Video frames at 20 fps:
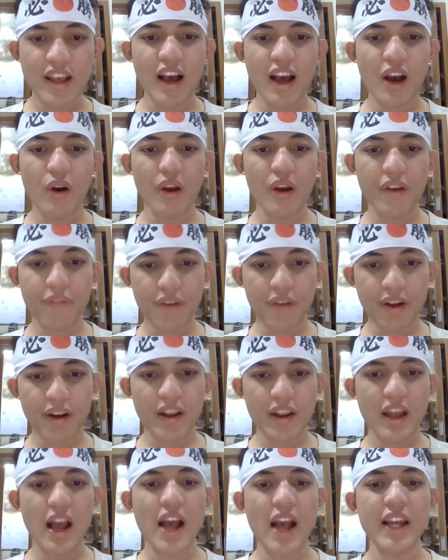However,
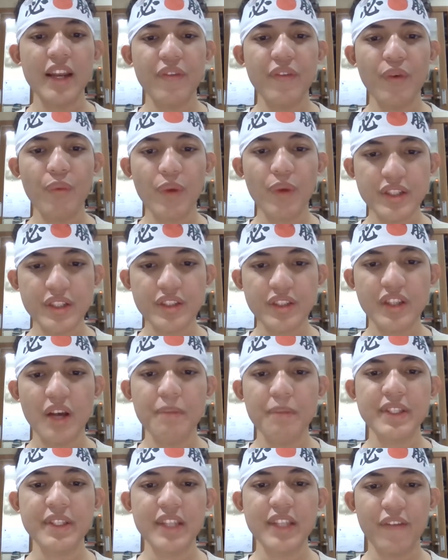I never watched
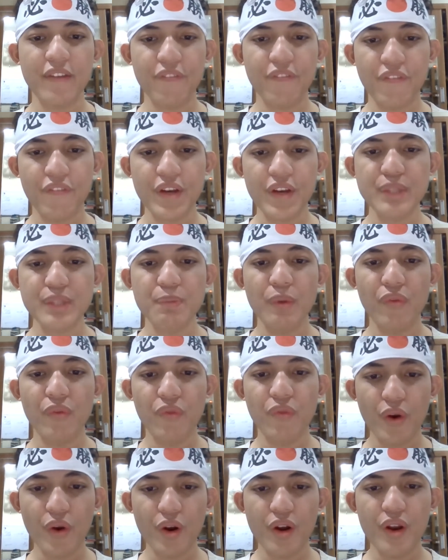Thomas and Friends
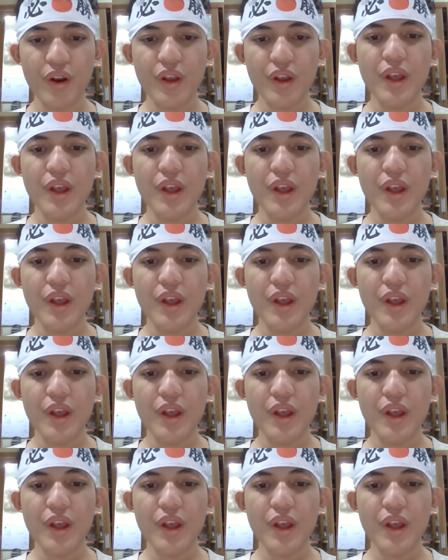before,